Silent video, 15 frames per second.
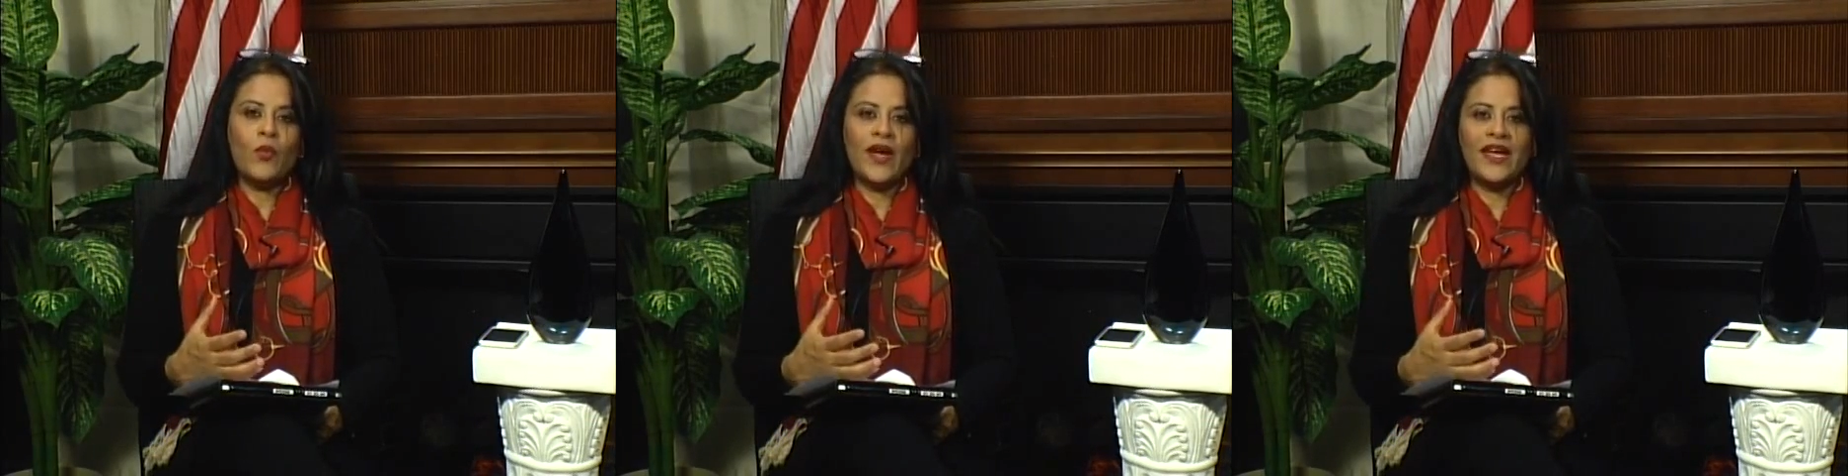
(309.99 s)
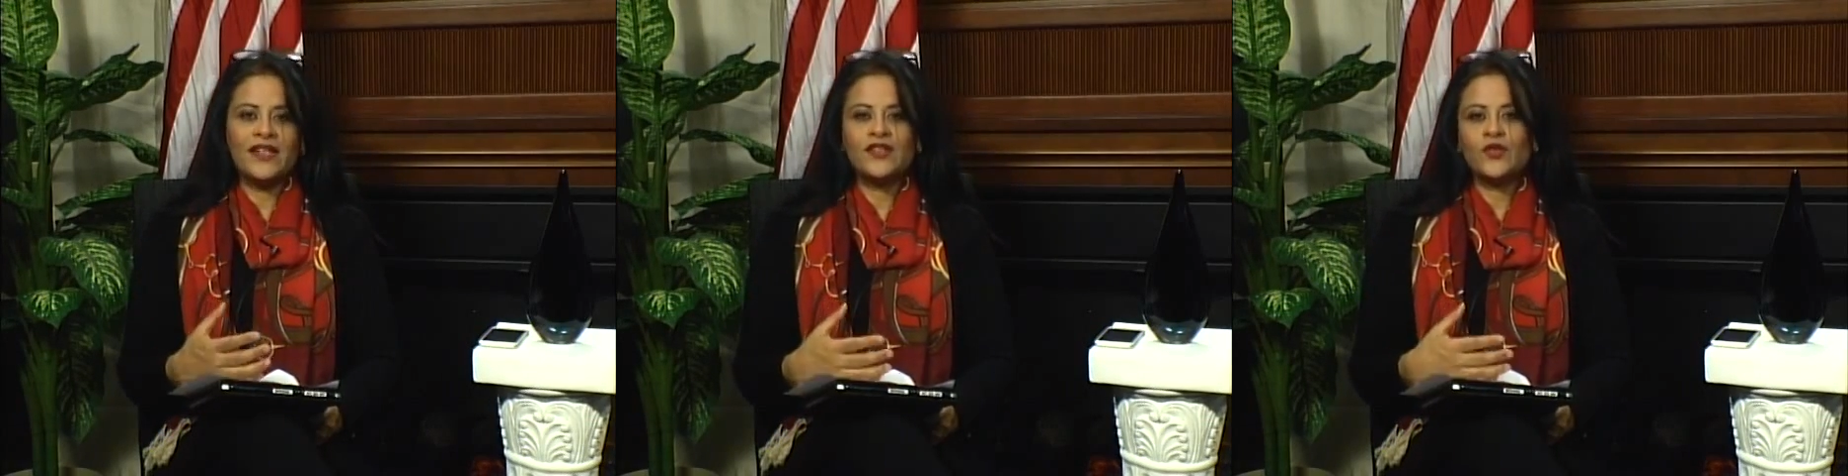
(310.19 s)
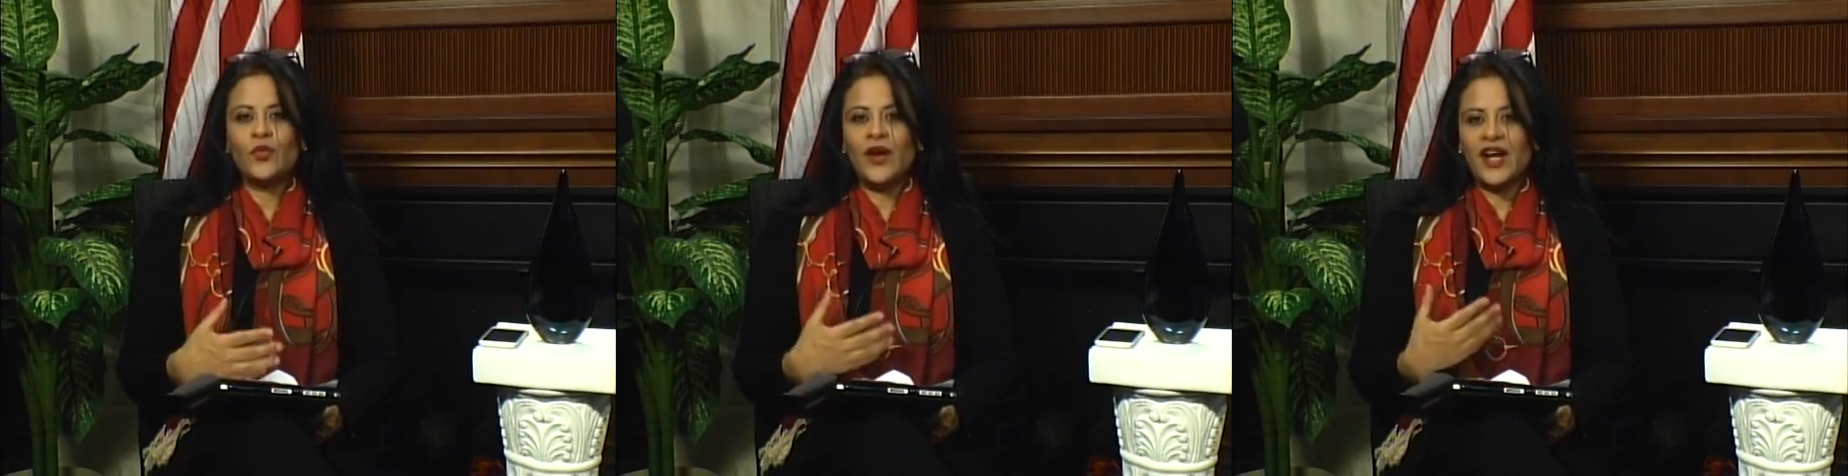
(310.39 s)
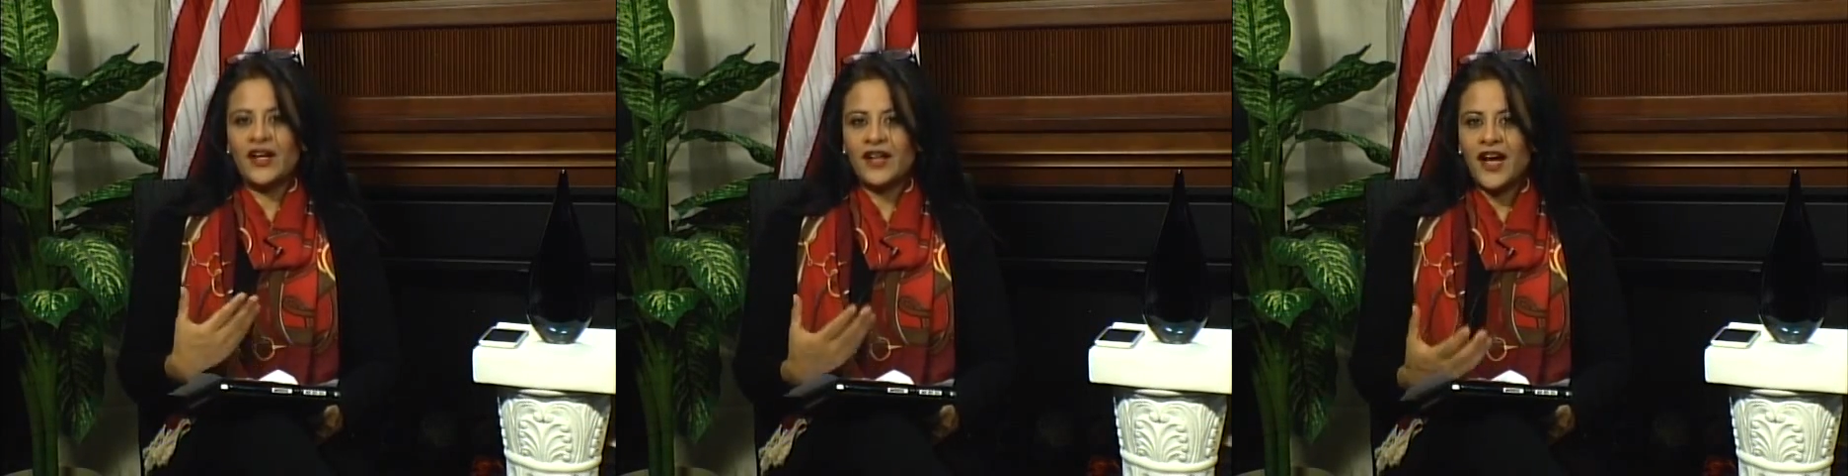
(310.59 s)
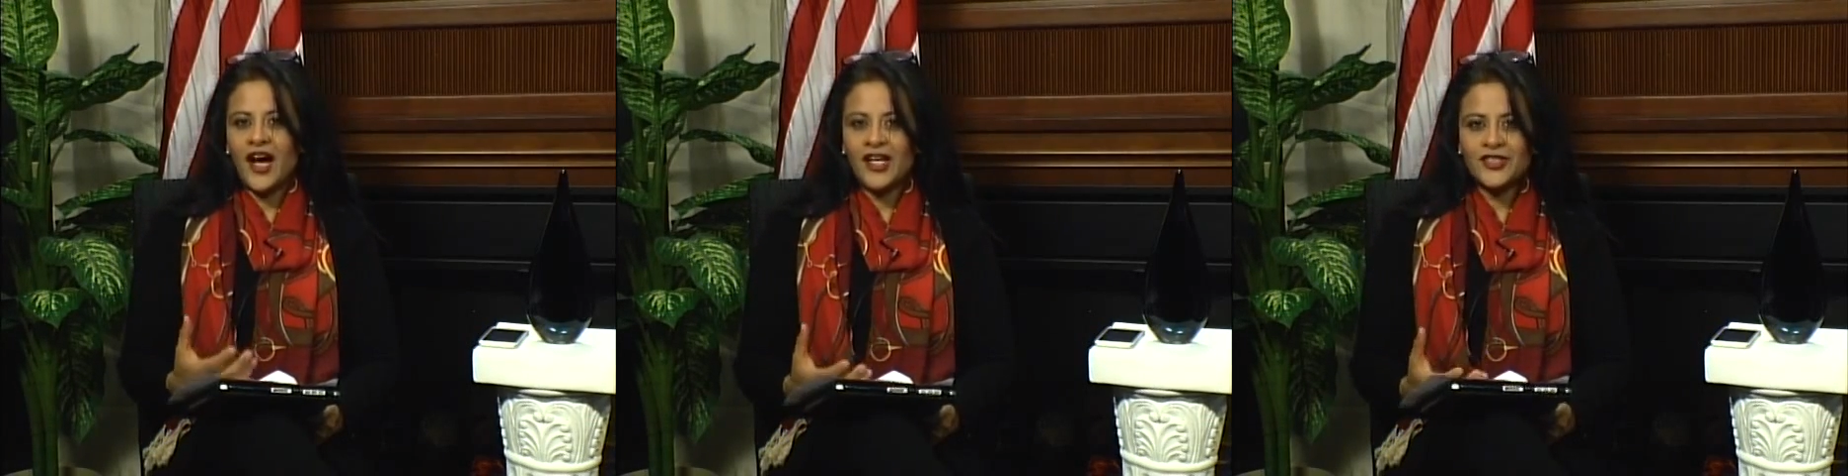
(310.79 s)
way to wear
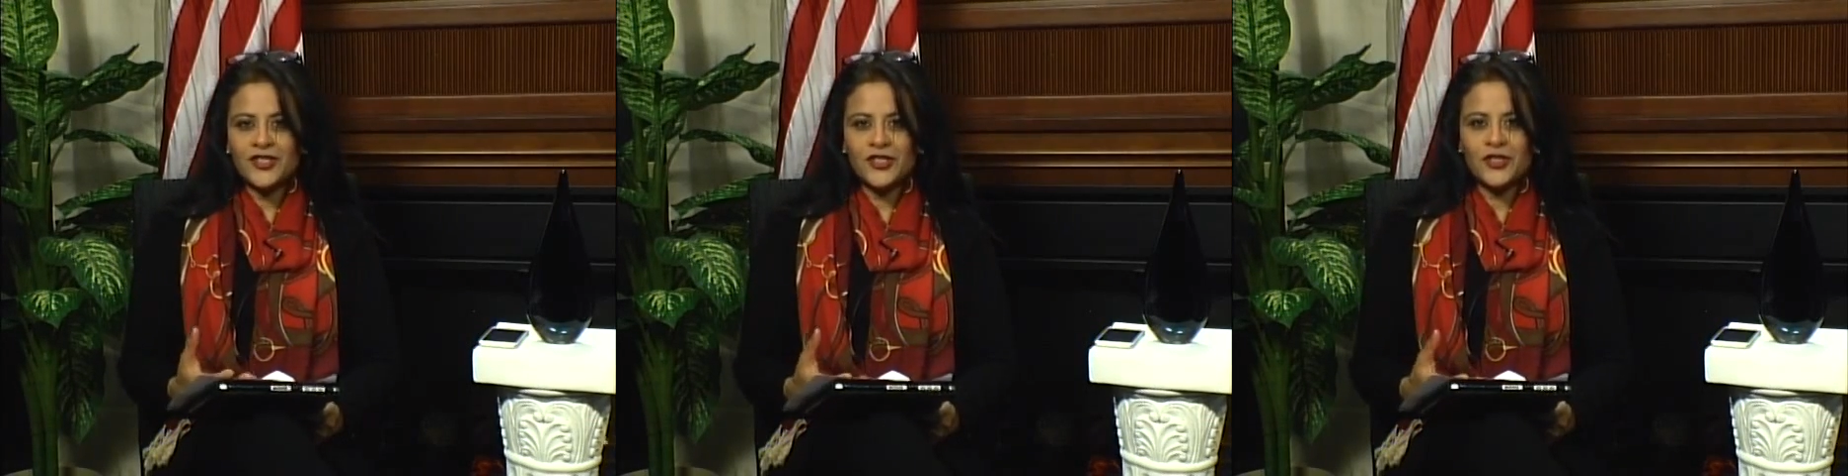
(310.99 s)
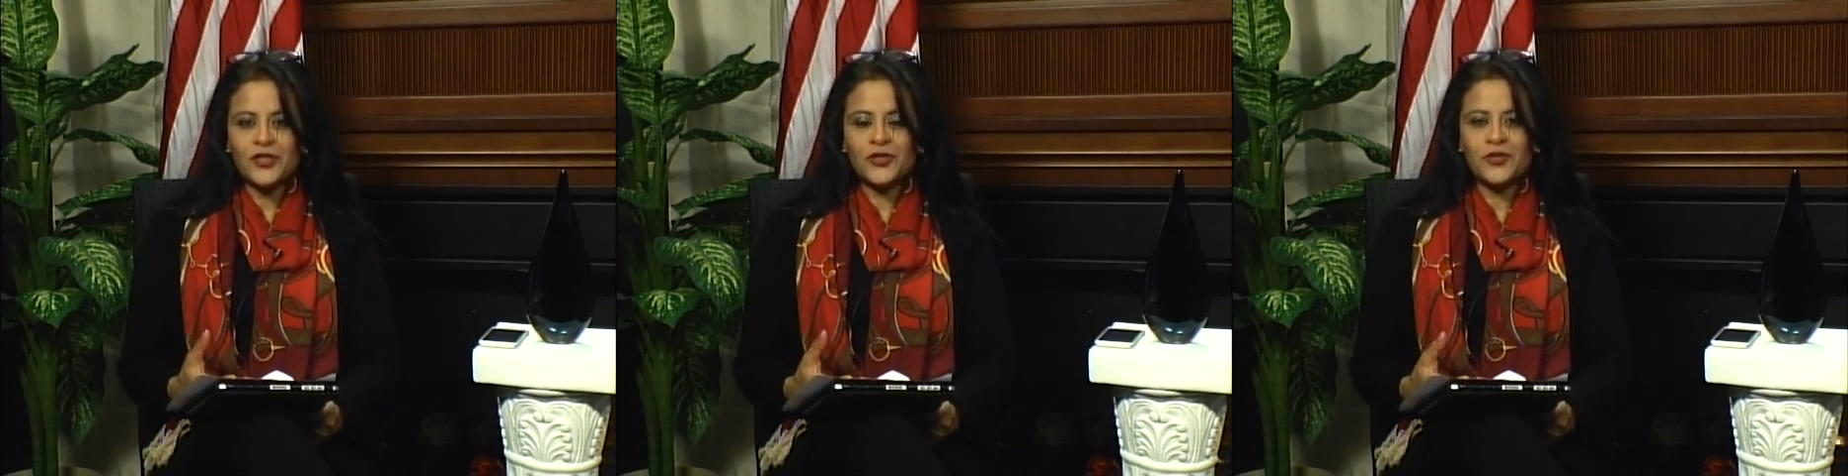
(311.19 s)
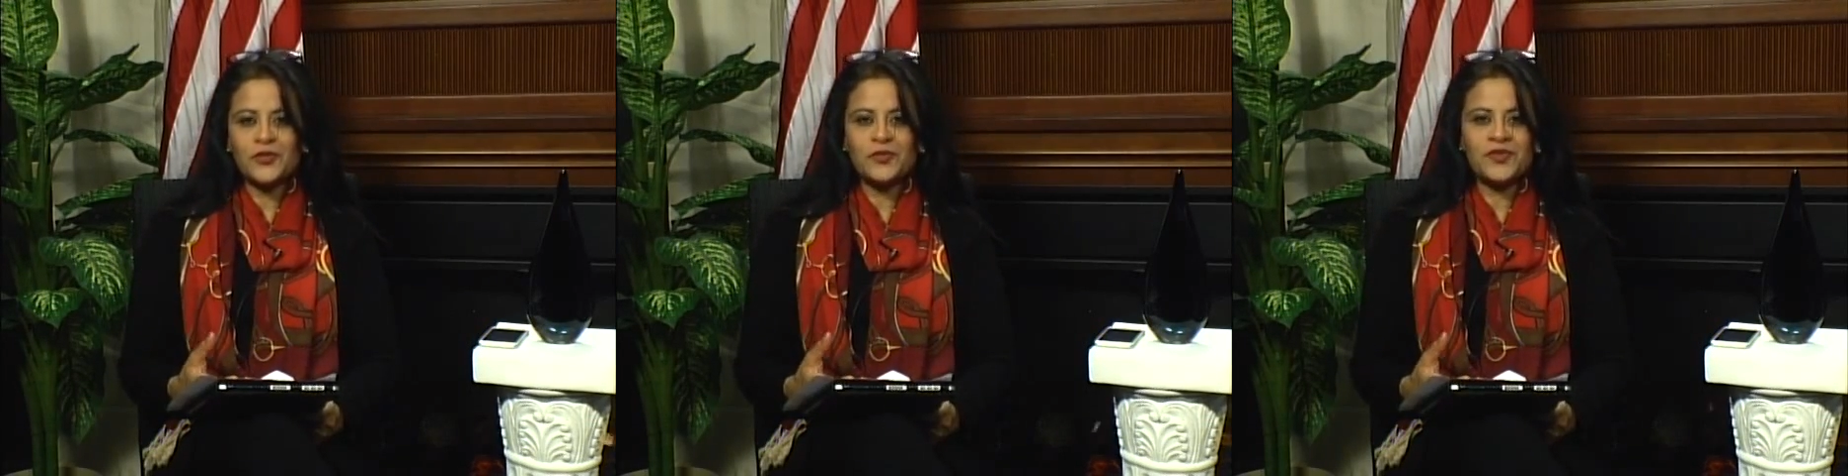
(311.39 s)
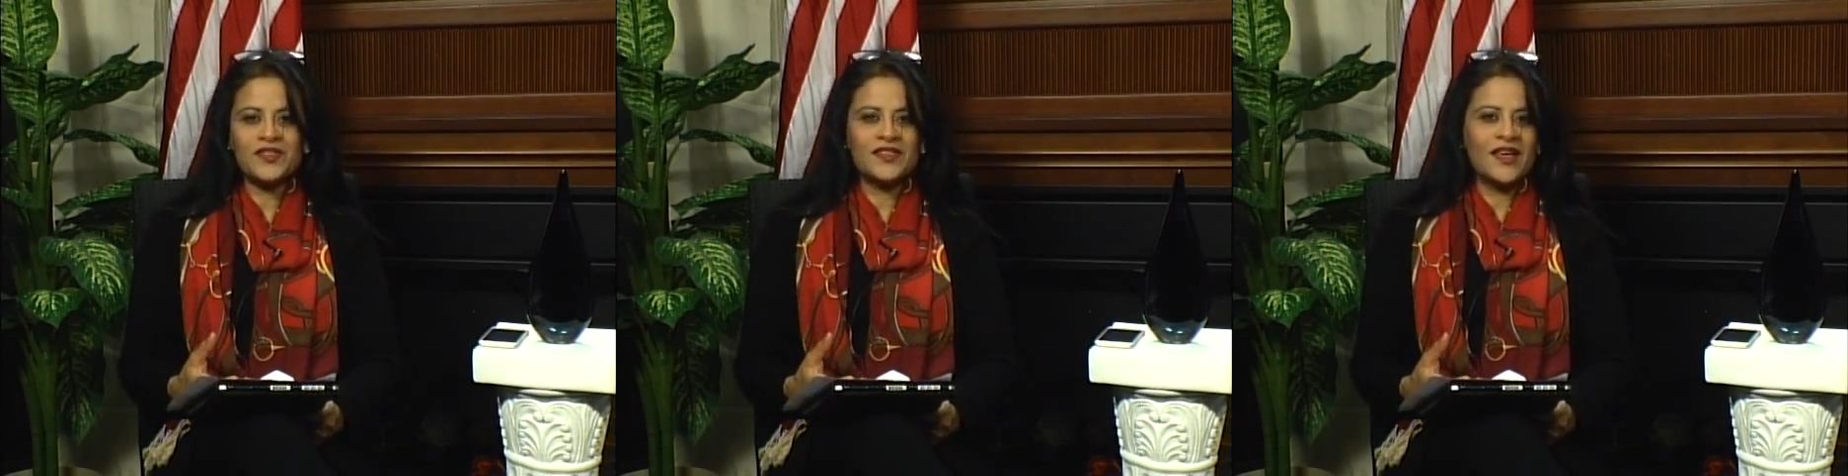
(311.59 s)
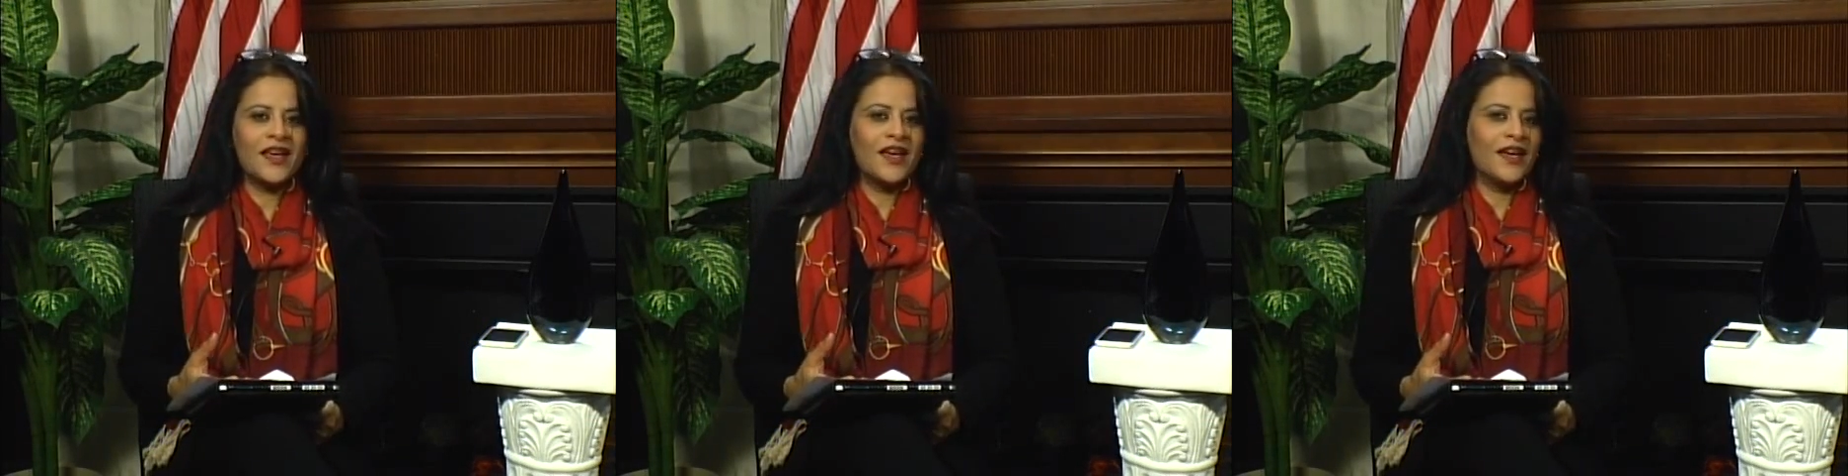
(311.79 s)
costumes